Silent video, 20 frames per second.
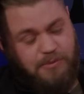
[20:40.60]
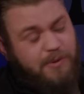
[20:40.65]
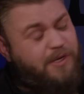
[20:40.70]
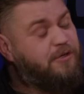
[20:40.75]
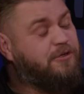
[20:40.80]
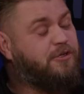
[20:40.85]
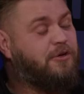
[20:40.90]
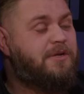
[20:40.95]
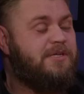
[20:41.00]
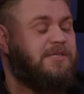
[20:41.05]
See, we
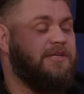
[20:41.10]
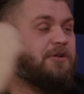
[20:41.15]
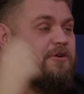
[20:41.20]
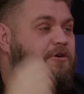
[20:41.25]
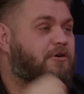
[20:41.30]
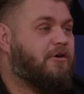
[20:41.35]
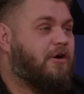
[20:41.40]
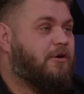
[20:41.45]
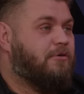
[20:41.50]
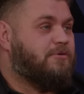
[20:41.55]
could do this in
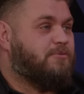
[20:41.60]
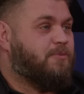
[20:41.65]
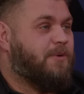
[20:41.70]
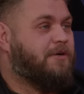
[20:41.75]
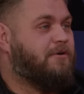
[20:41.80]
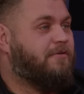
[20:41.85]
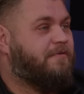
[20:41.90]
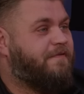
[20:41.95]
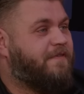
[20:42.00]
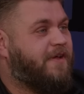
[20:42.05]
the Euros.
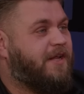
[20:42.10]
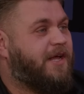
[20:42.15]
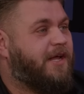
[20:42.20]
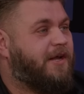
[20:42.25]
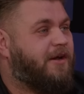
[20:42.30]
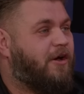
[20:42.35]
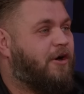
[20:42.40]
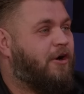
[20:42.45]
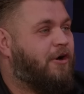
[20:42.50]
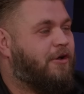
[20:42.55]
We could fill
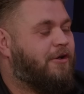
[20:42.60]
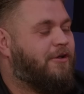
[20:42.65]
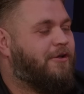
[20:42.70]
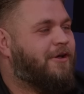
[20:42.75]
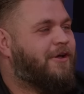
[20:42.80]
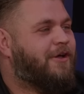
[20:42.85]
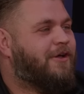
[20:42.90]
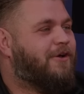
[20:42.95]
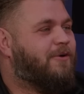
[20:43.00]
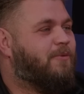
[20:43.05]
in
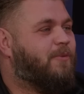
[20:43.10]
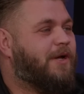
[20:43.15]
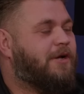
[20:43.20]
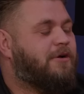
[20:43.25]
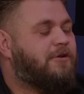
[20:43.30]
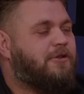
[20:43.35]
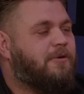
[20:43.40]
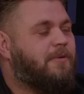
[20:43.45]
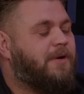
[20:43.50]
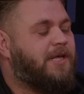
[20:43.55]
all. We
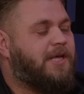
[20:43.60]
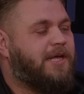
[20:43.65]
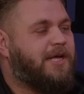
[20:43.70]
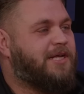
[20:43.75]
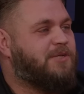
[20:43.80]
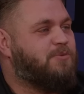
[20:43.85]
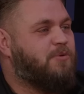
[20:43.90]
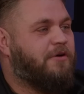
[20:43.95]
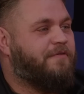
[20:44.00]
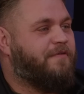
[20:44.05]
could do a
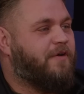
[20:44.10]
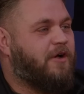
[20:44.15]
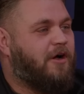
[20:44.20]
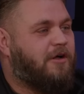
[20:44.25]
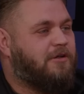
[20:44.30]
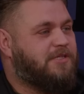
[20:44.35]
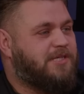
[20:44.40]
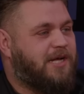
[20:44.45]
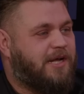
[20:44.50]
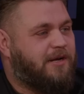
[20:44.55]
year's worth of
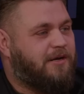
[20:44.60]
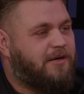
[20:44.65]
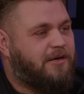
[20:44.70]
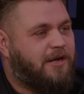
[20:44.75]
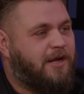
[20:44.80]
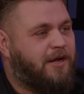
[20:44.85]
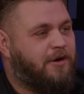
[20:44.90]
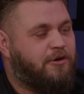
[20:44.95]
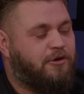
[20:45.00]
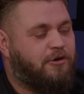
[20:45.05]
content
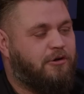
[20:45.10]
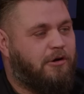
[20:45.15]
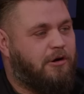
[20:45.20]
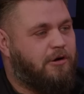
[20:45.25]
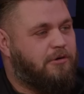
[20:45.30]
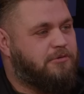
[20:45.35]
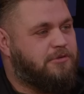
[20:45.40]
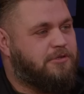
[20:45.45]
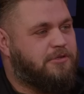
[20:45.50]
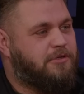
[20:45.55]
at the
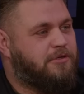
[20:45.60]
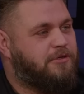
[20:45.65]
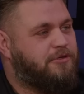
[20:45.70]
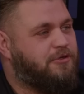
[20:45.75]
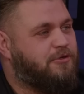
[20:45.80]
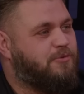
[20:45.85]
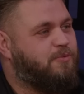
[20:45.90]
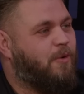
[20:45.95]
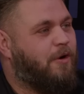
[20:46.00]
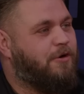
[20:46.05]
Euros,
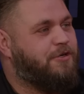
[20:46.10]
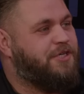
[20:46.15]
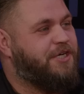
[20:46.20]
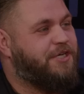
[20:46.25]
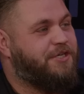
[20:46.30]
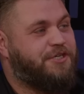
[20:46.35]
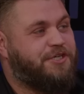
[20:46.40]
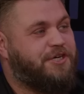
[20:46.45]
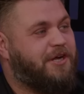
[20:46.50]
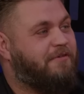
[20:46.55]
just
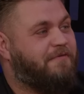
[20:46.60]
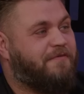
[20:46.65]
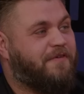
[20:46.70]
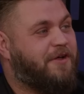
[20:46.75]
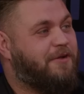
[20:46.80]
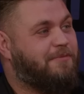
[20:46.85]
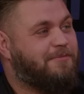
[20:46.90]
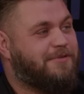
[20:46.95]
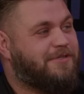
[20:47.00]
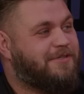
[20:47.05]
watching none shit of
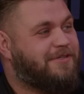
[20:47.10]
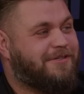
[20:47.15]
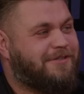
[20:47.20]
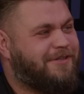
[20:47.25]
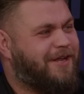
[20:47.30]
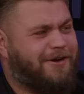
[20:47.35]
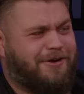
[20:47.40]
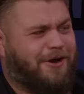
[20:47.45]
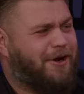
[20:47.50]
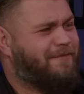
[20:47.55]
it films.
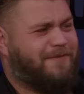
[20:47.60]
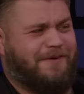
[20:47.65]
Football.